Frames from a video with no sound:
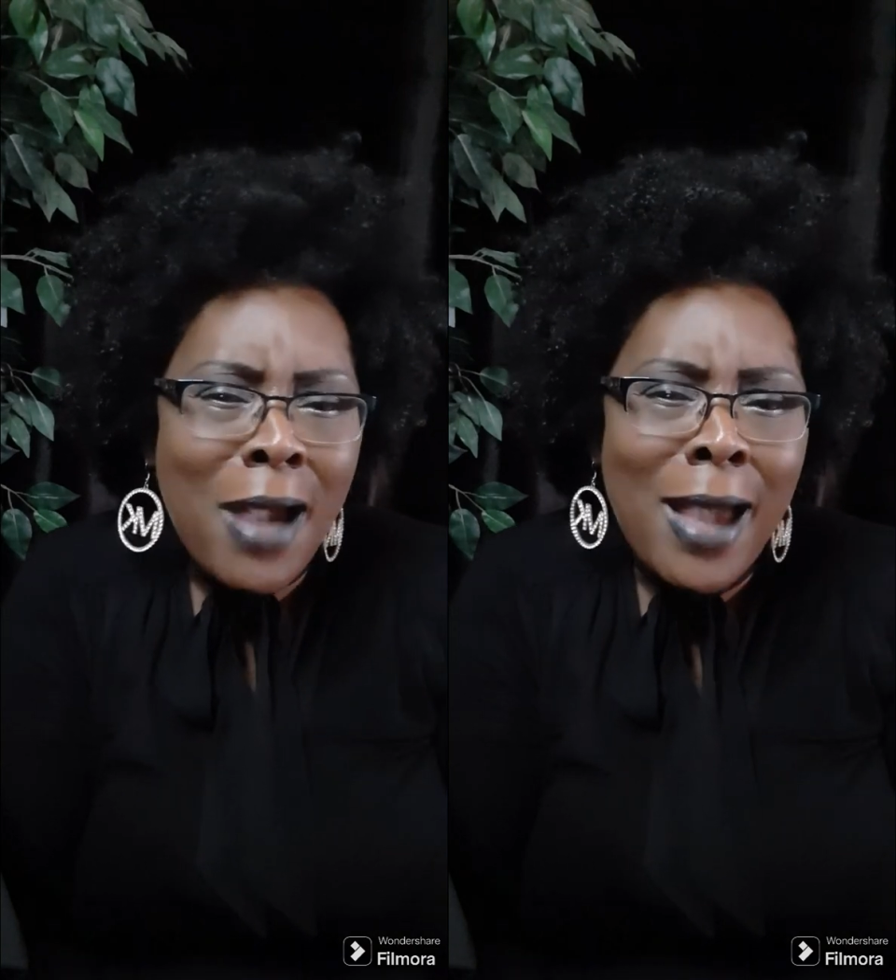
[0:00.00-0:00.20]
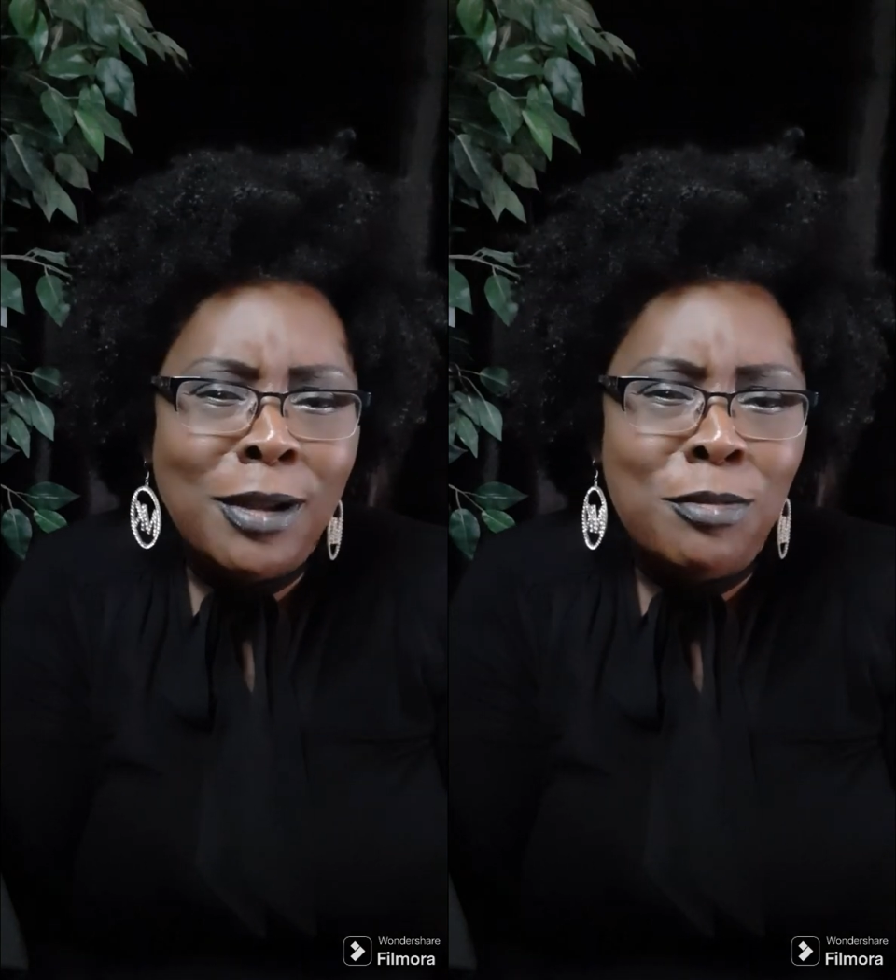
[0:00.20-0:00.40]

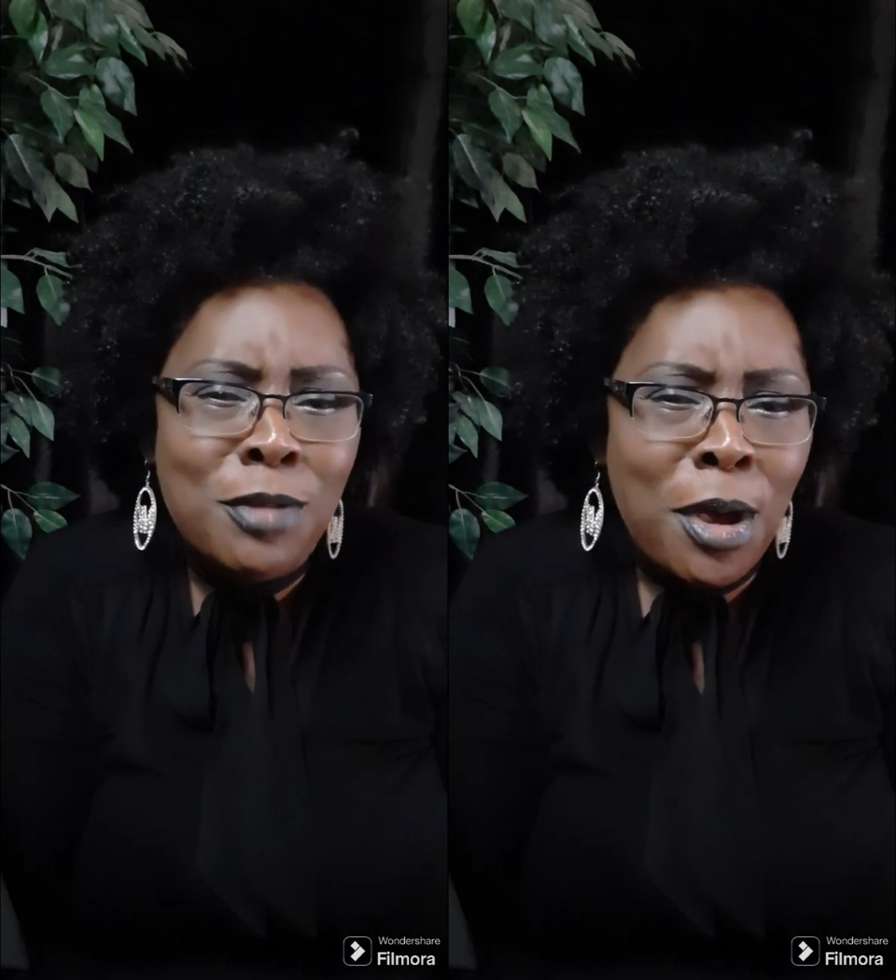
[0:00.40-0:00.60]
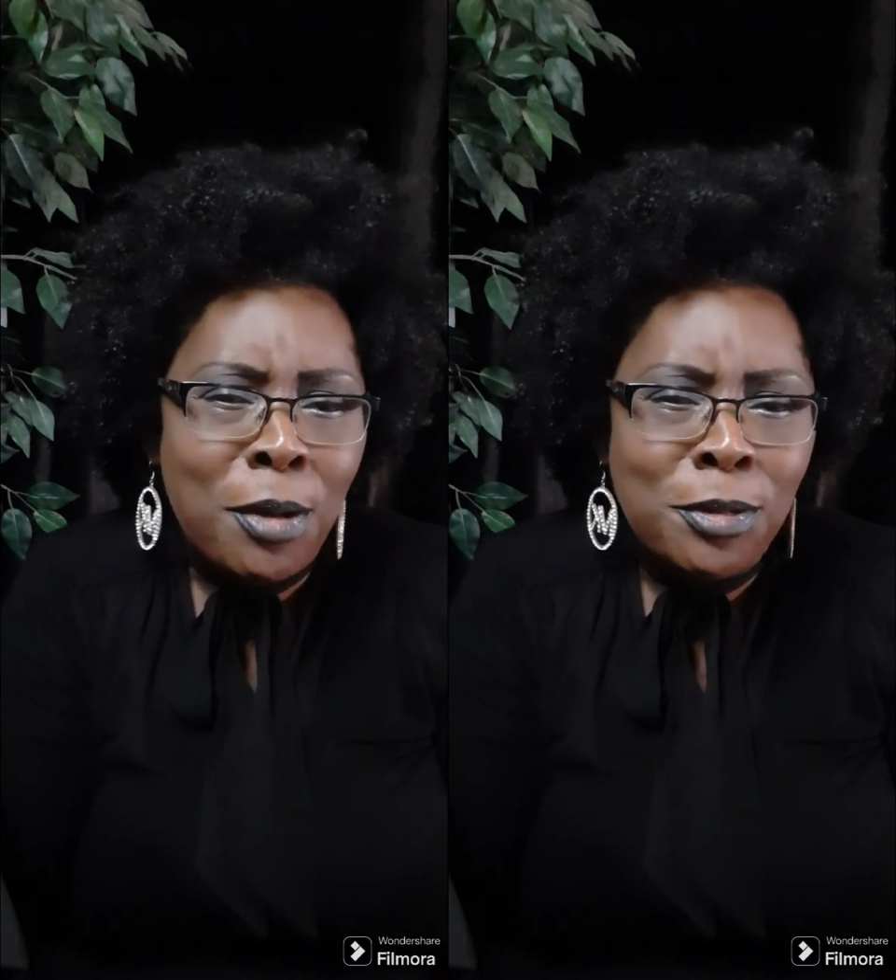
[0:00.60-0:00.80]
I don't
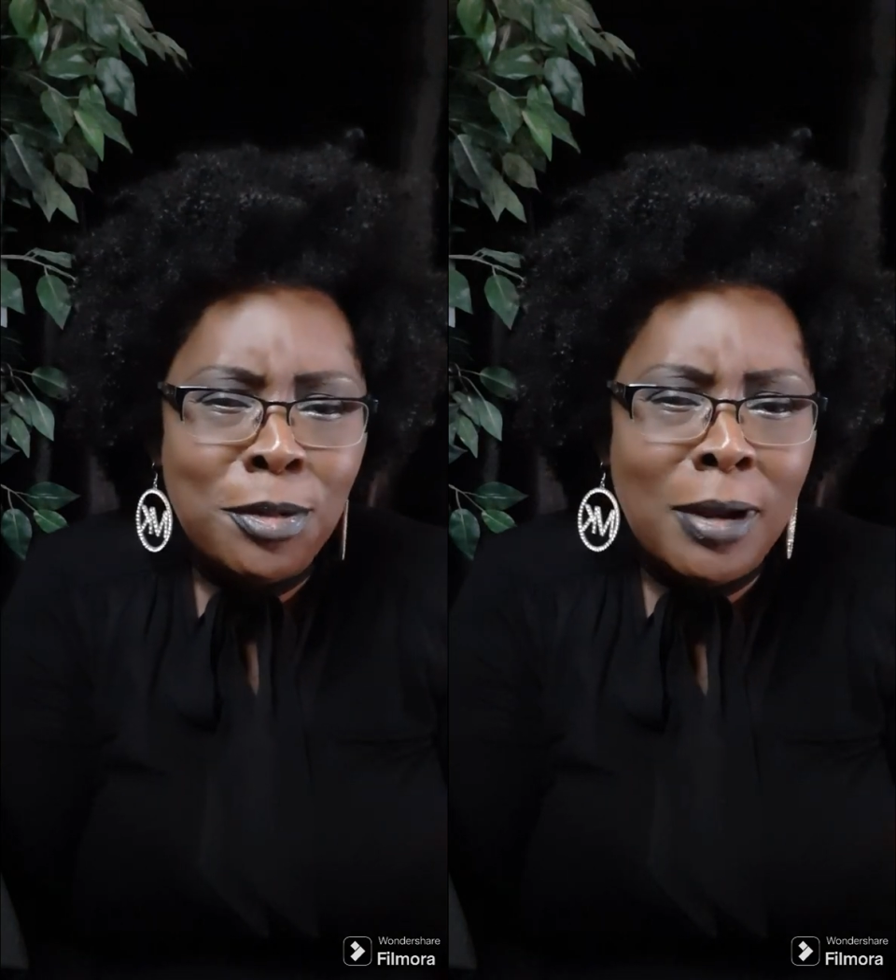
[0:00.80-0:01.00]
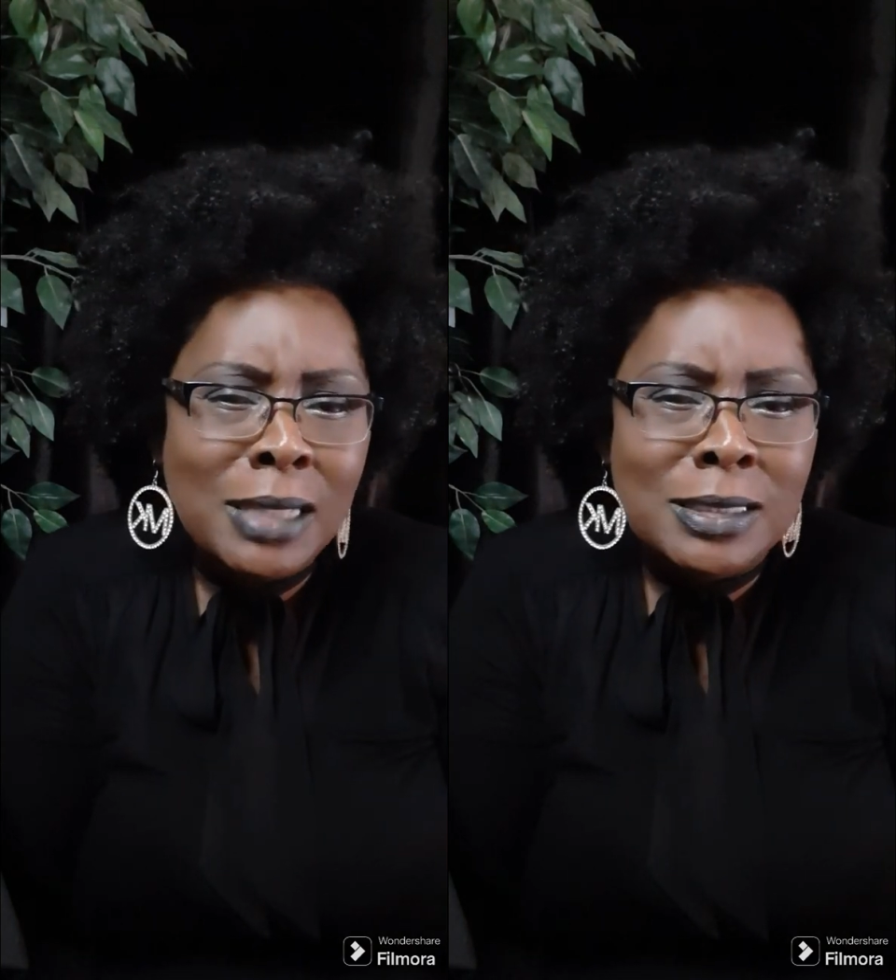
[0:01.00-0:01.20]
know. You
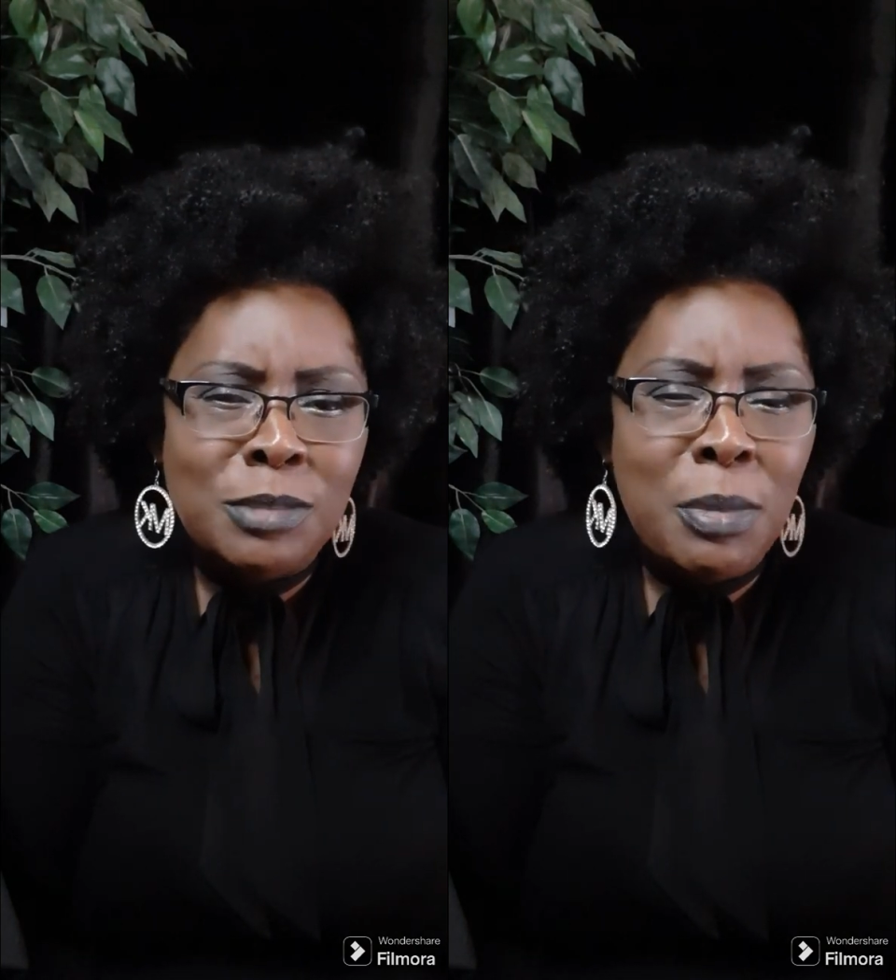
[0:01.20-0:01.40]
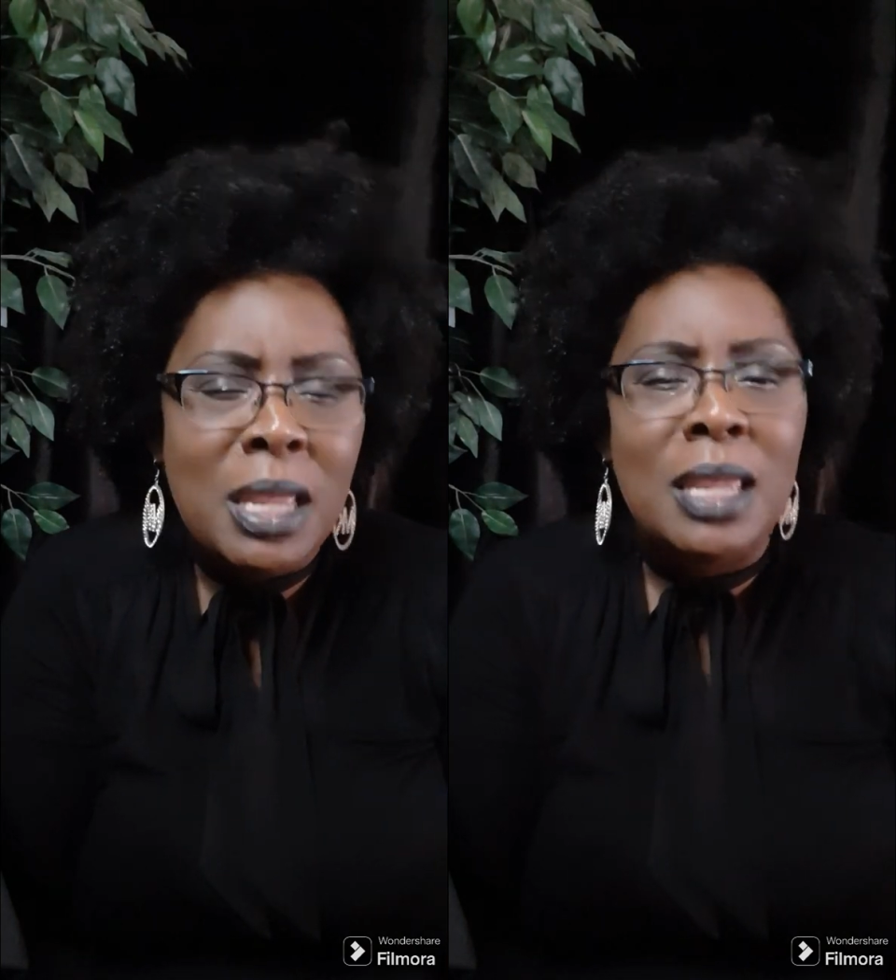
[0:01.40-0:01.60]
know, that's just
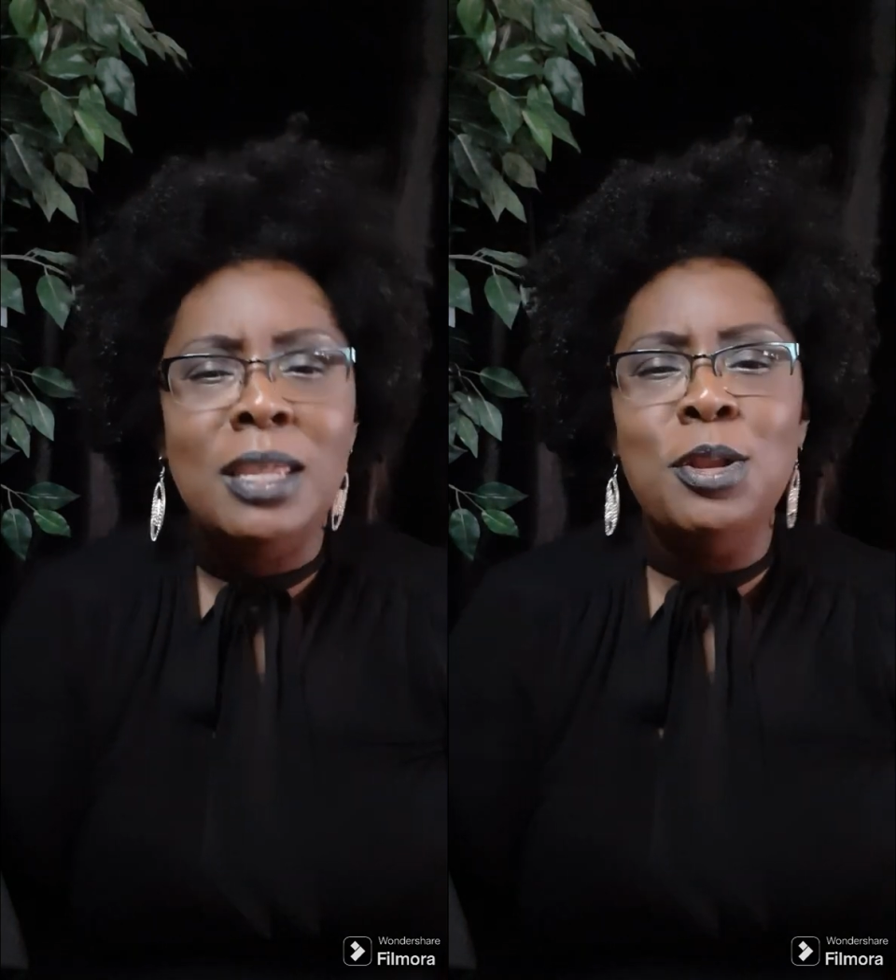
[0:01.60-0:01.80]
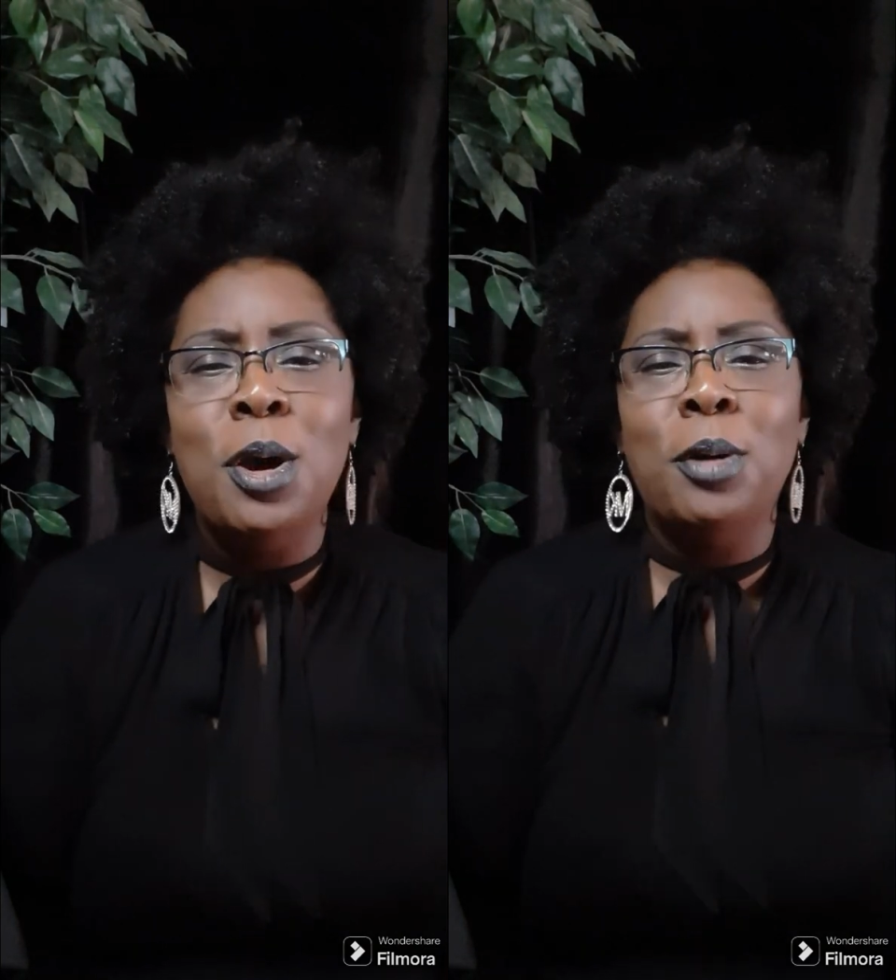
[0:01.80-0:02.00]
me,
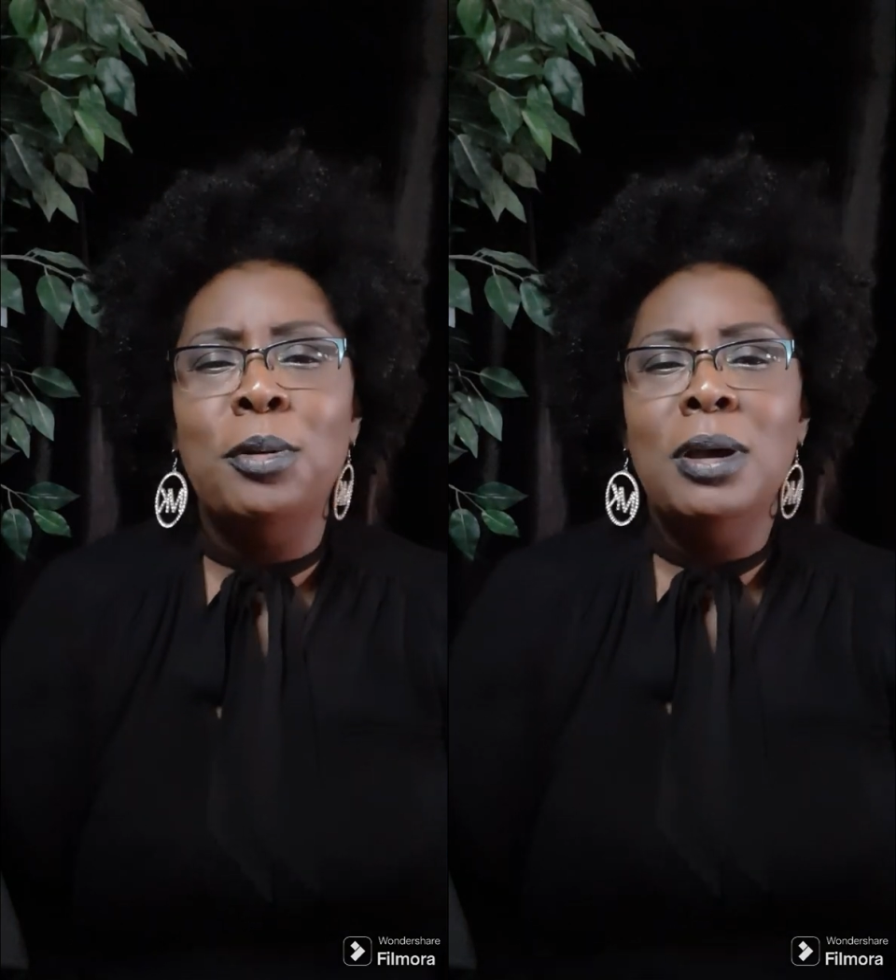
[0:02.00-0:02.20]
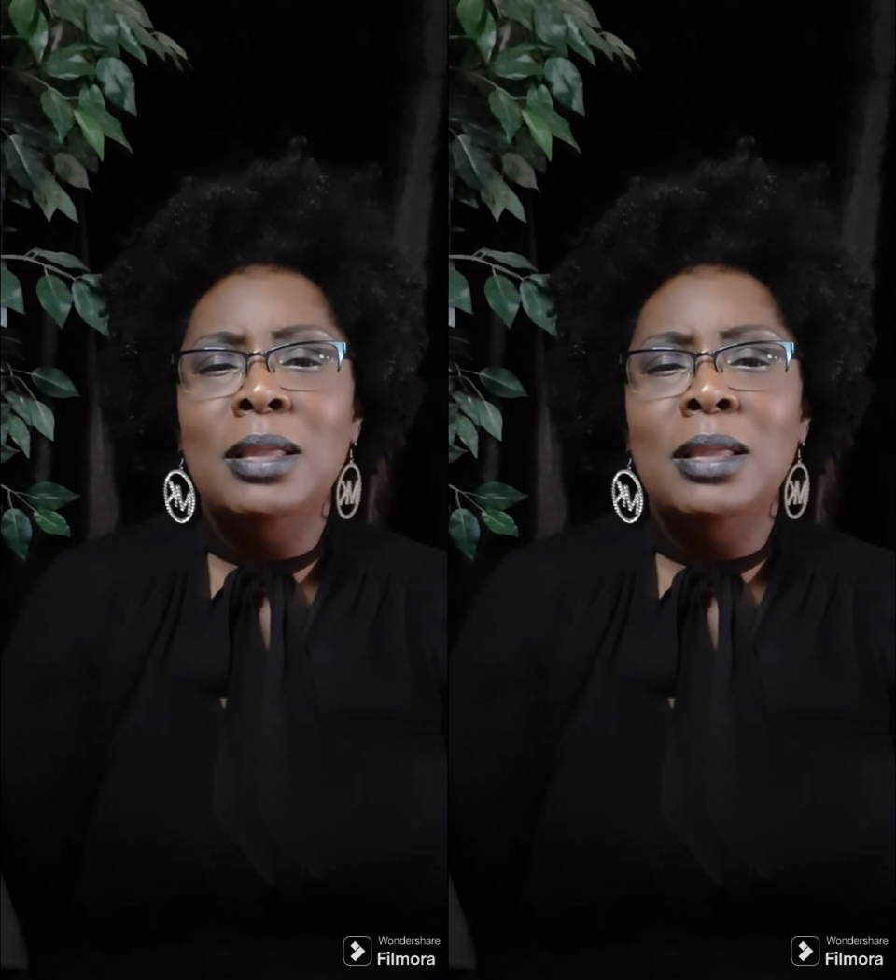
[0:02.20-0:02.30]
you know,